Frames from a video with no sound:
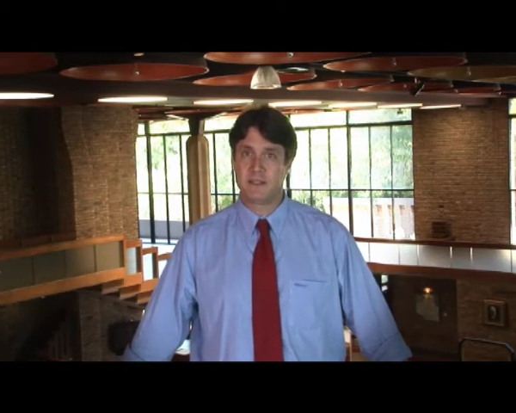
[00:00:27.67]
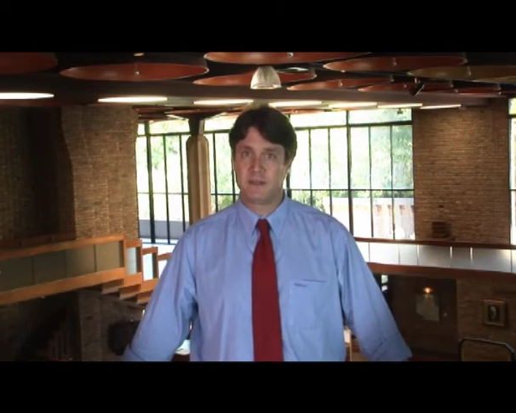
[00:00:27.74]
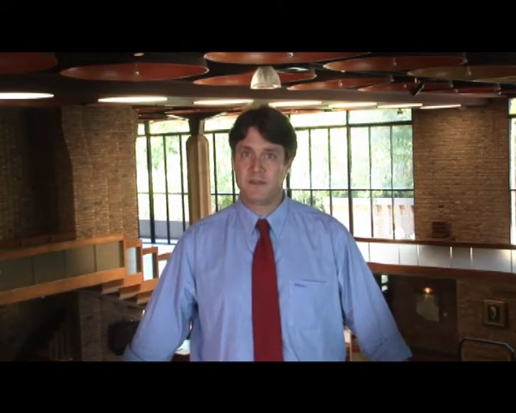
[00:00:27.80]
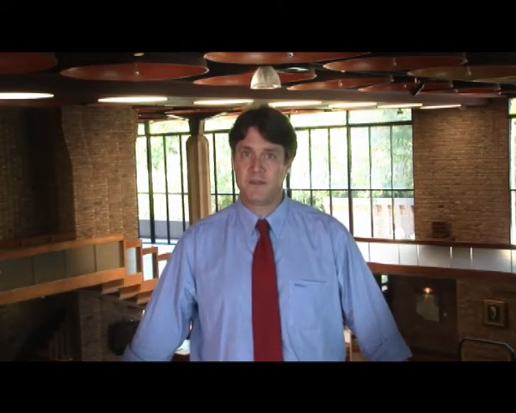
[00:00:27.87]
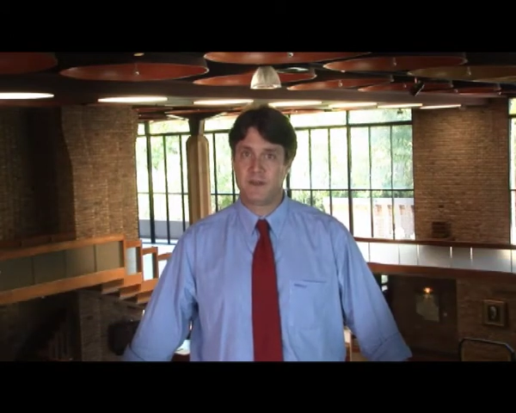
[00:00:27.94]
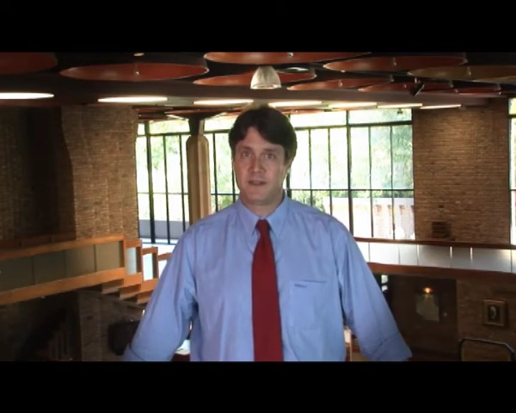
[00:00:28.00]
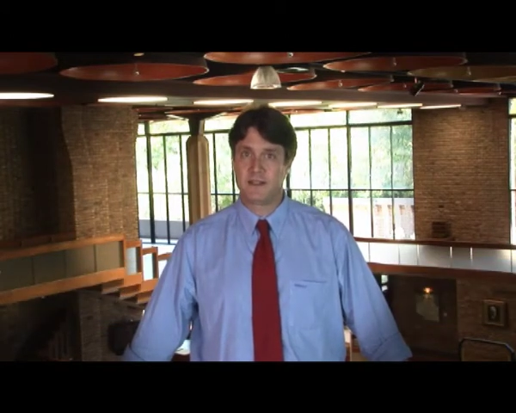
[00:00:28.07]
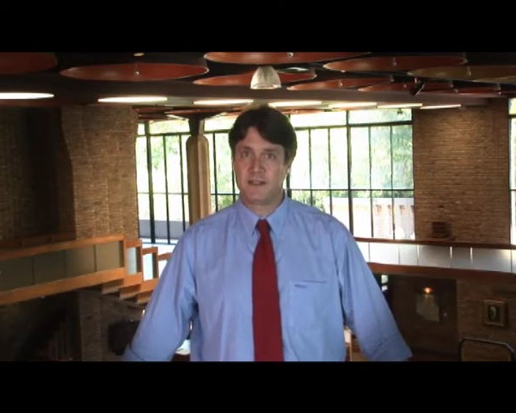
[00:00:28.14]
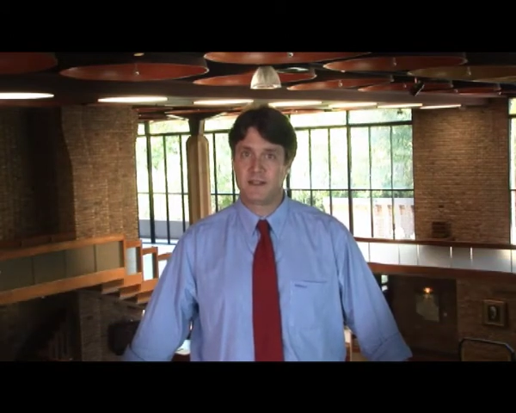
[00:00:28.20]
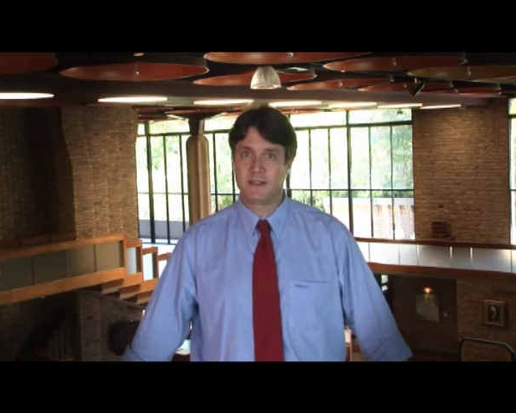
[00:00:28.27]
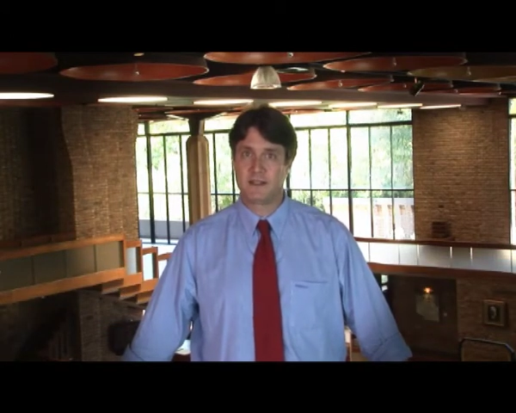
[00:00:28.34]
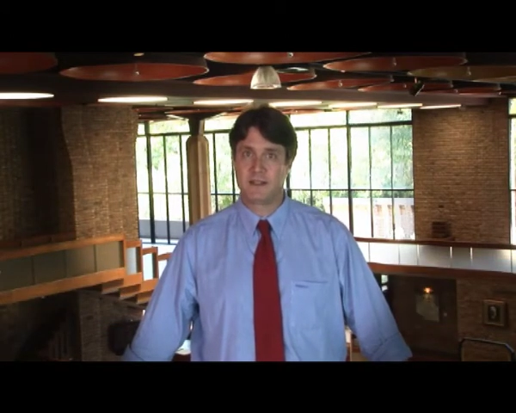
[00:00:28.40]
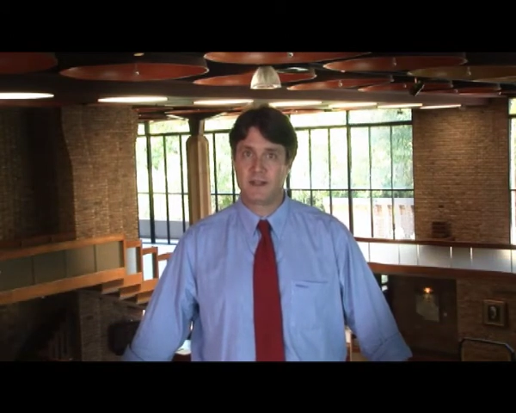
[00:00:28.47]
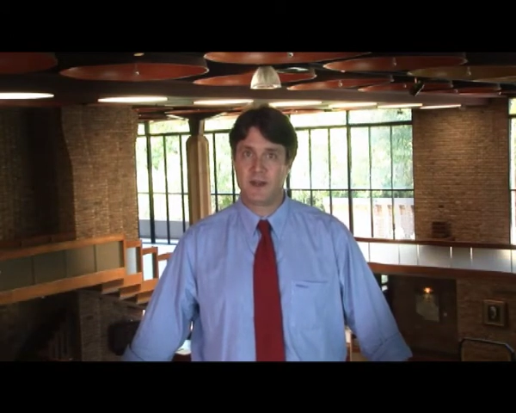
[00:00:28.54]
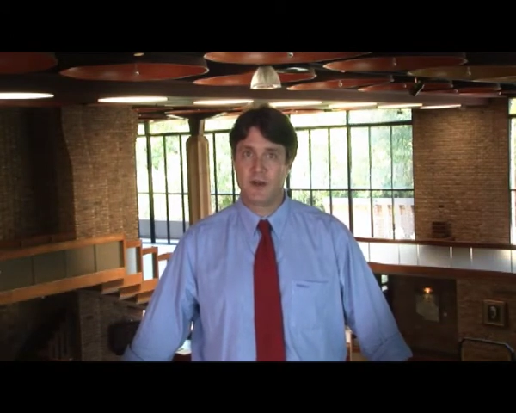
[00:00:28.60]

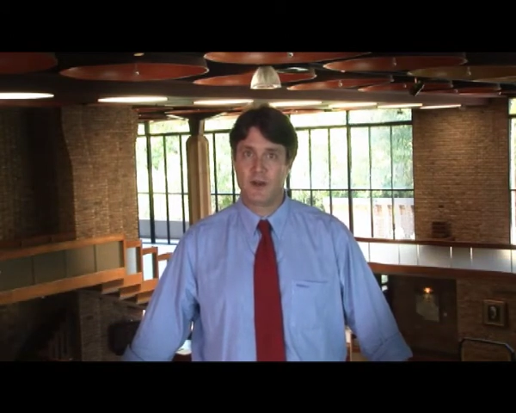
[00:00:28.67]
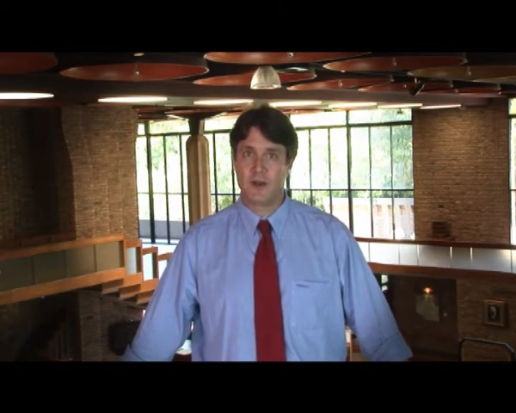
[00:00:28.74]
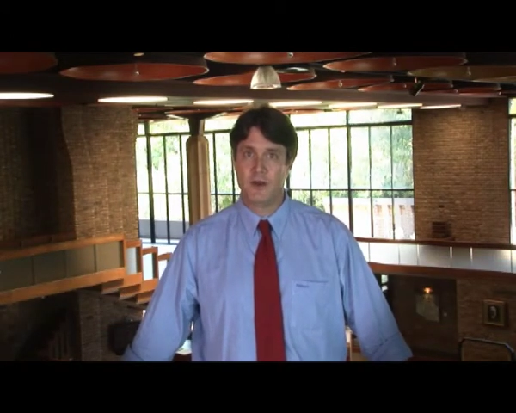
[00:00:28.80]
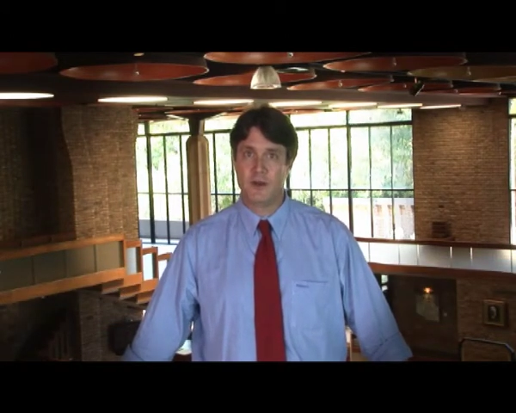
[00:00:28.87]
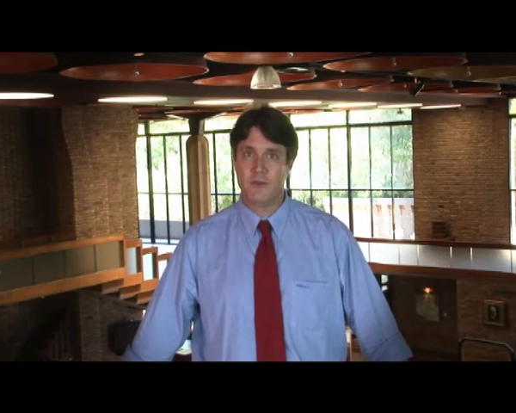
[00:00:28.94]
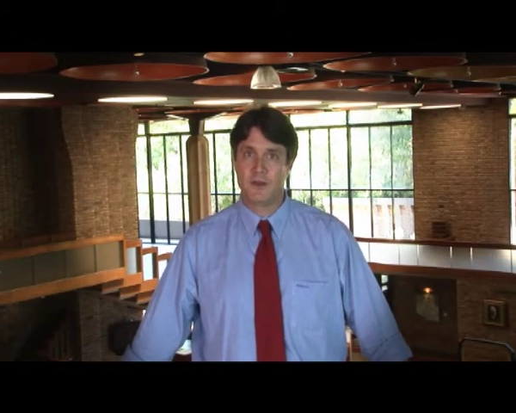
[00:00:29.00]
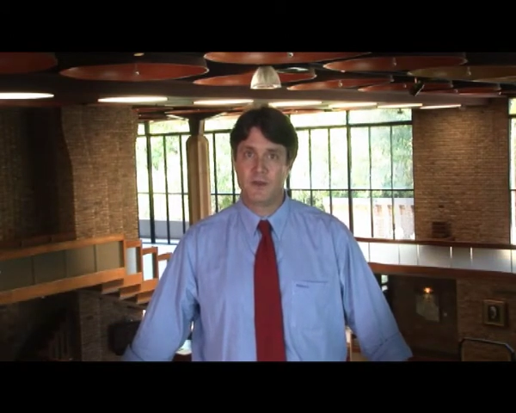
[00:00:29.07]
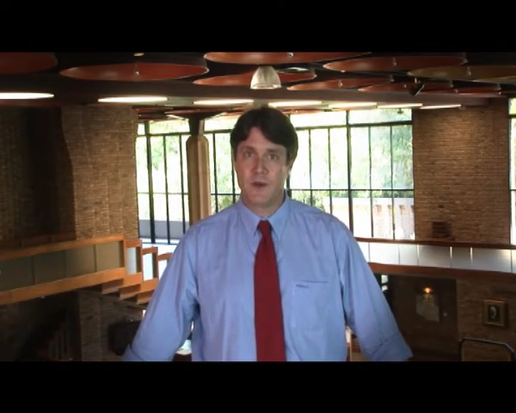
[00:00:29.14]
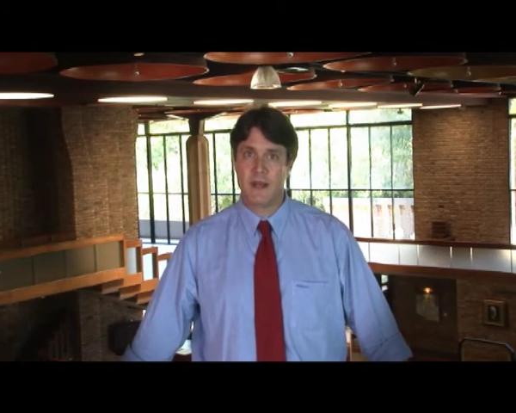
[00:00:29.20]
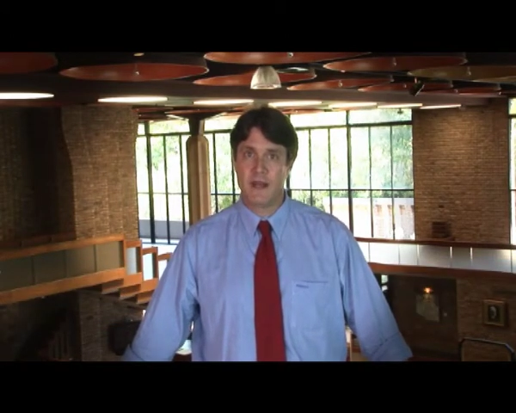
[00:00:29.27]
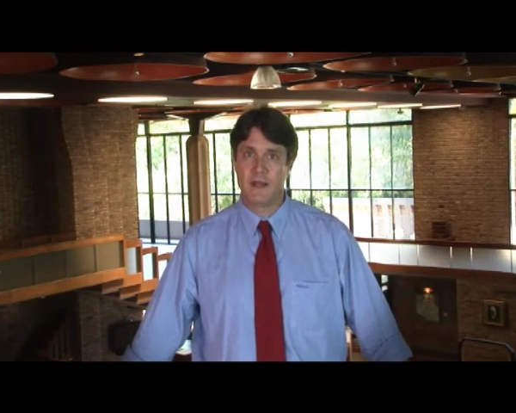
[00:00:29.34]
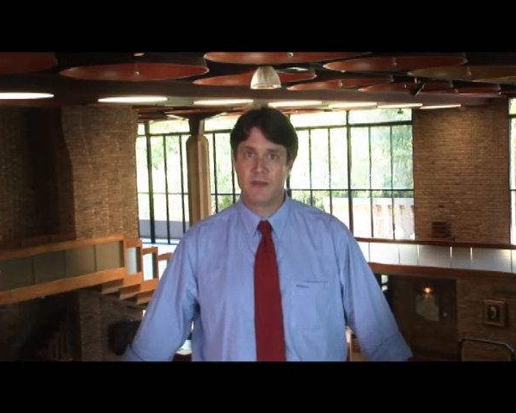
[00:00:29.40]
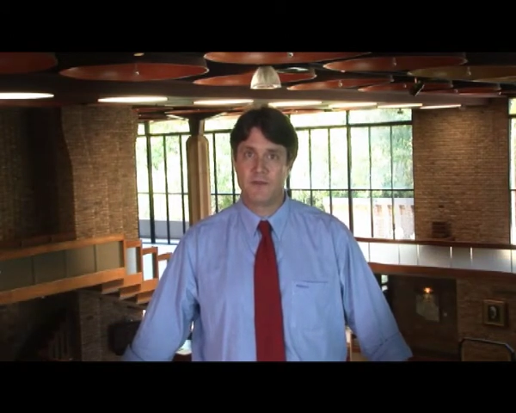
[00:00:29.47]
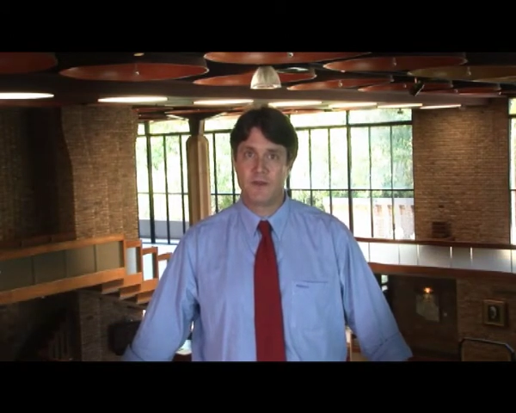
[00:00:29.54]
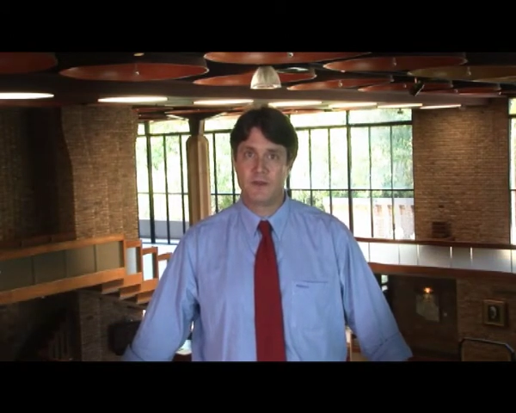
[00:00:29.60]
differences that occur between
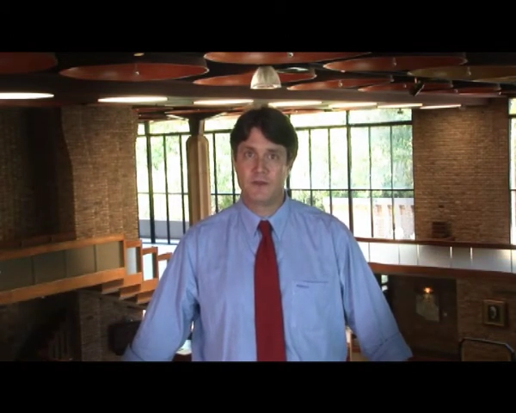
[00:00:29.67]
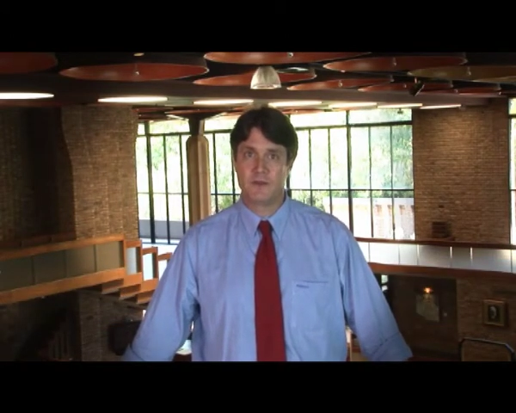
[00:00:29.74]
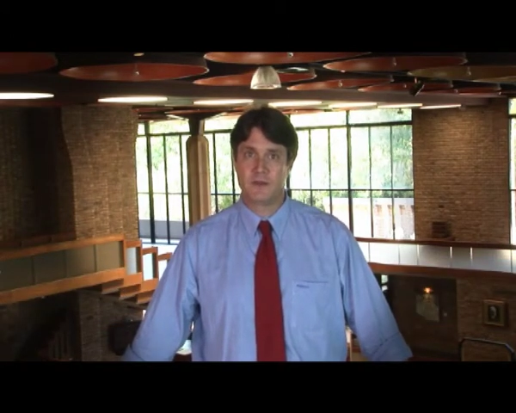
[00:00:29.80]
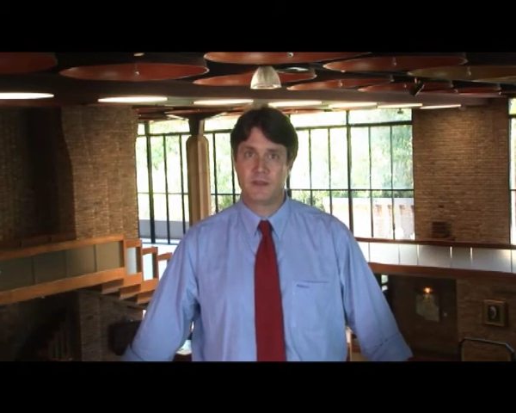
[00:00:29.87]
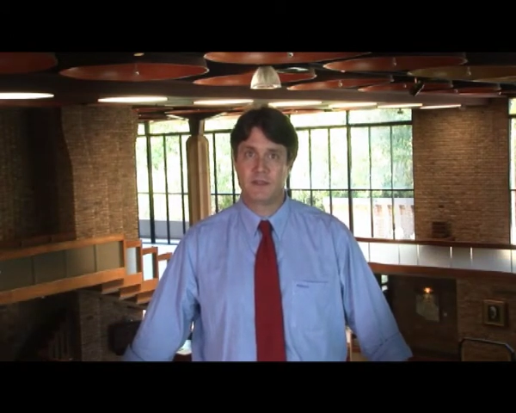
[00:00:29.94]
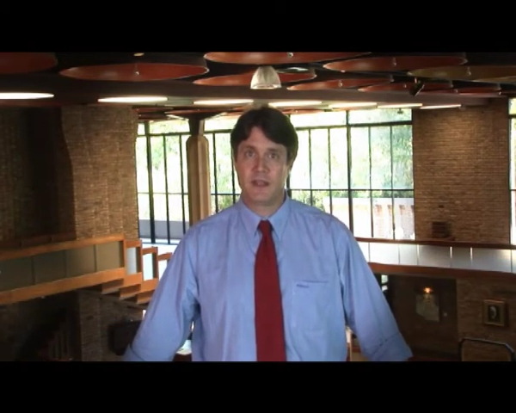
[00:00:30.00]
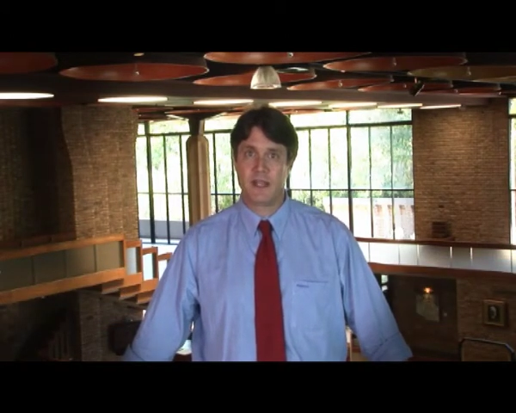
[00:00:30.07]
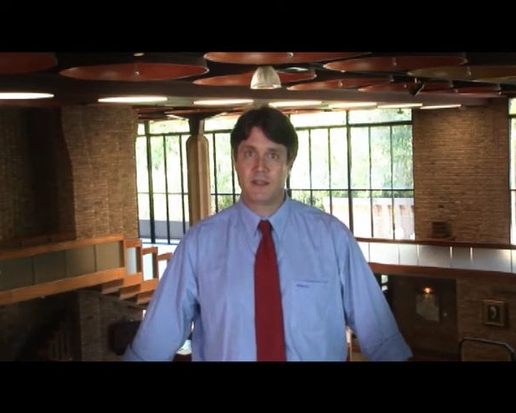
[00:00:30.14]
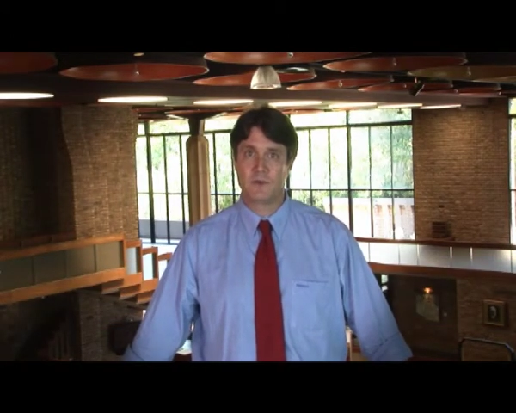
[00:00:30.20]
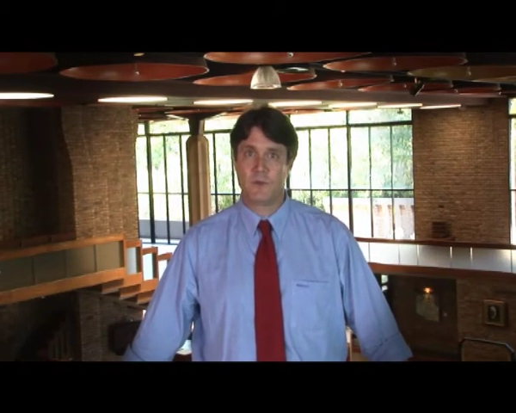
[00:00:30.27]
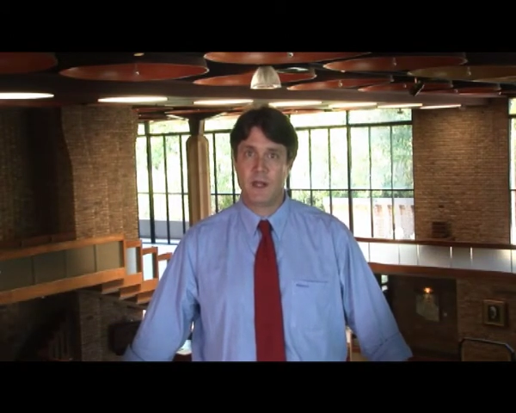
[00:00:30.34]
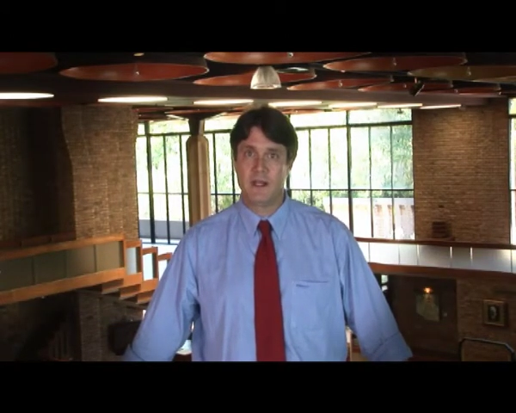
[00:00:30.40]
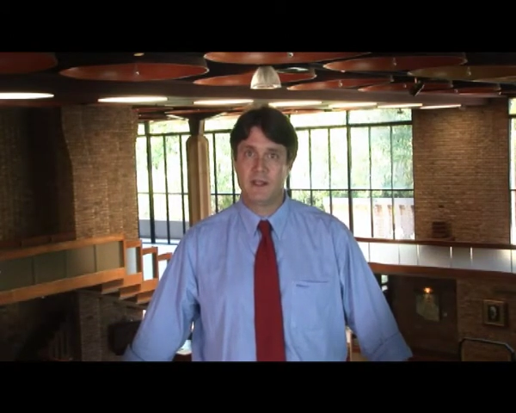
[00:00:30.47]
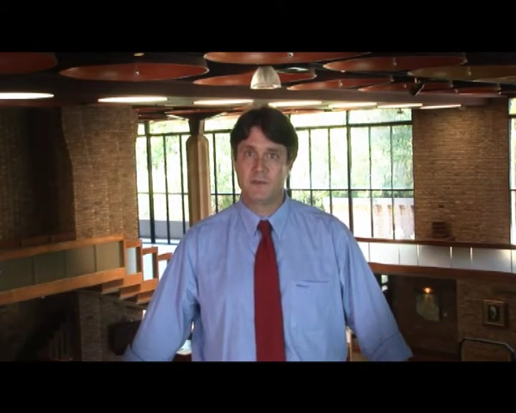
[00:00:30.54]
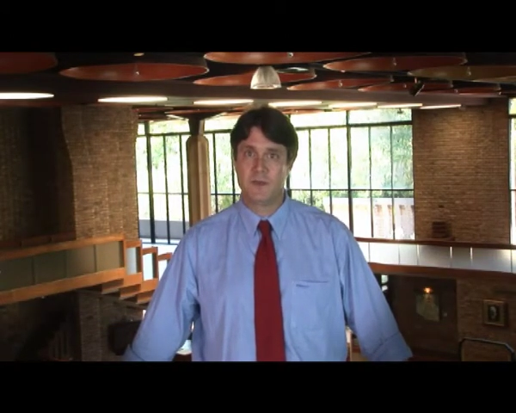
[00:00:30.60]
individuals as well as